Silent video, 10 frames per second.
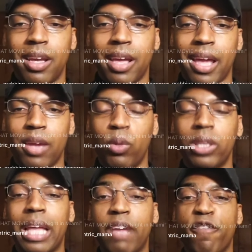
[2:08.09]
and when
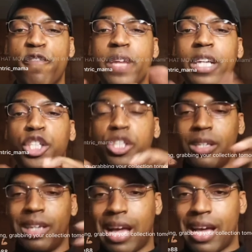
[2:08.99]
they
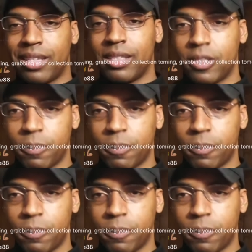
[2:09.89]
fictionalize.